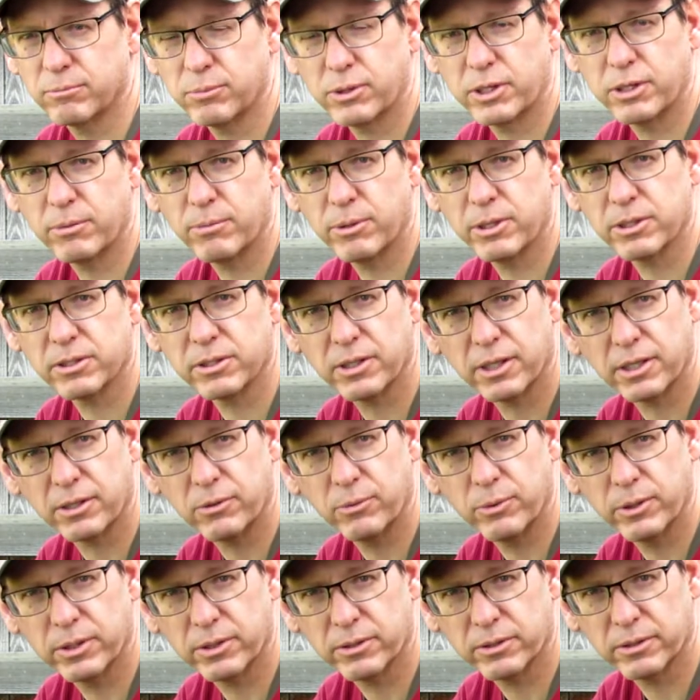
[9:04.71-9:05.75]
pretty much like
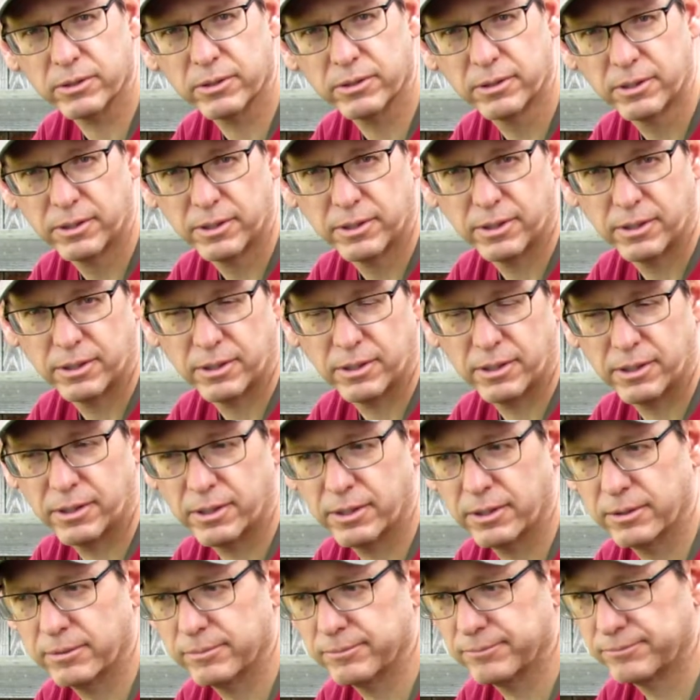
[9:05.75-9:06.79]
winter.
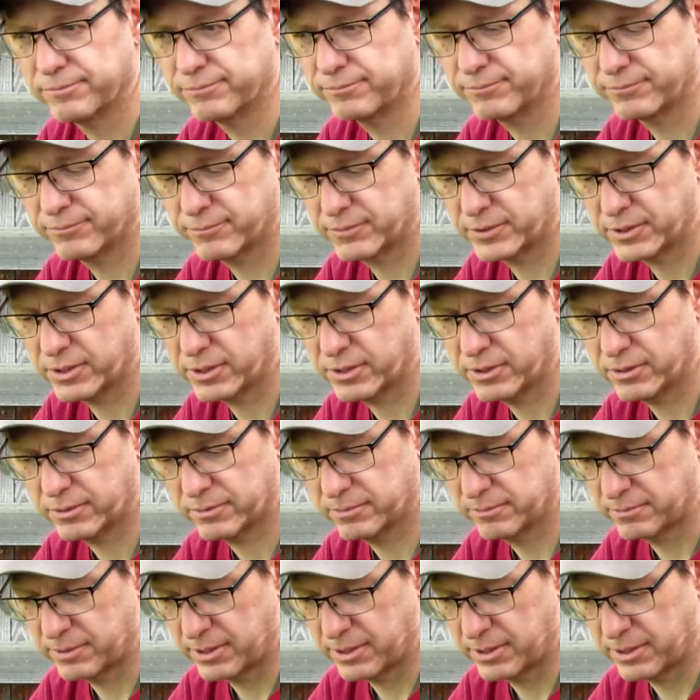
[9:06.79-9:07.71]
So